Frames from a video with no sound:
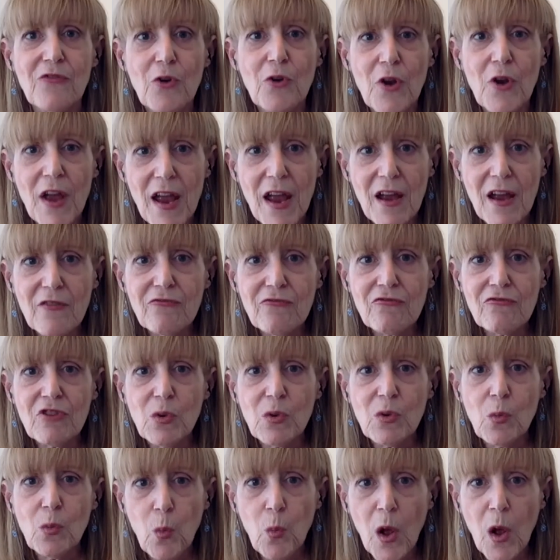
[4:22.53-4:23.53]
for
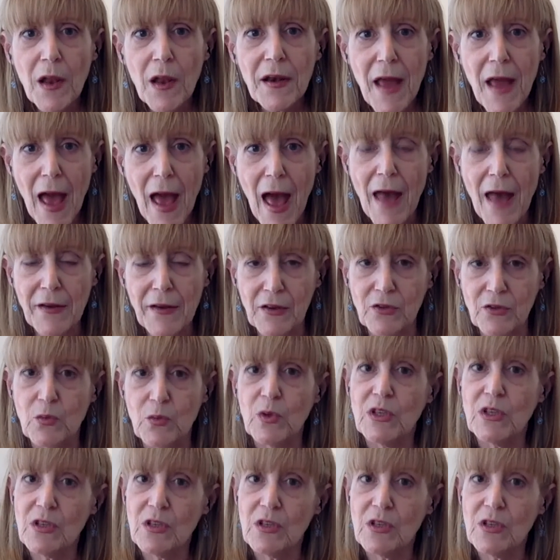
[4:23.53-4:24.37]
every one addict,